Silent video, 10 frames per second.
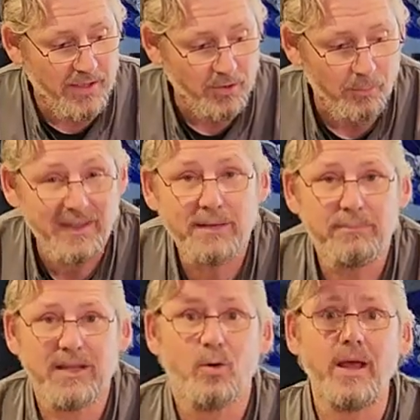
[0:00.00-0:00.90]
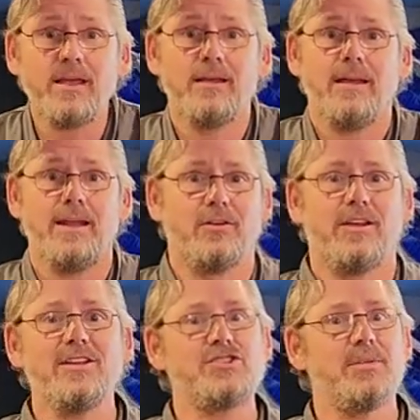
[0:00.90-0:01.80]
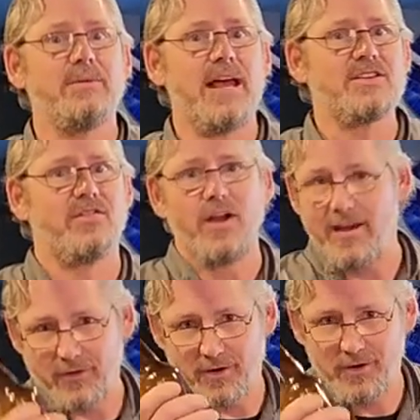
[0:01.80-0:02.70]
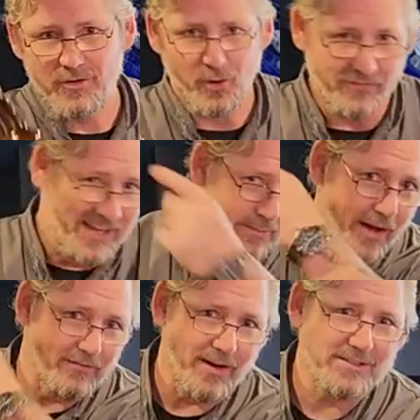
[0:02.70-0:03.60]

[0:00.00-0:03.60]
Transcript: may your mead be quick and your kinship last forever. Go my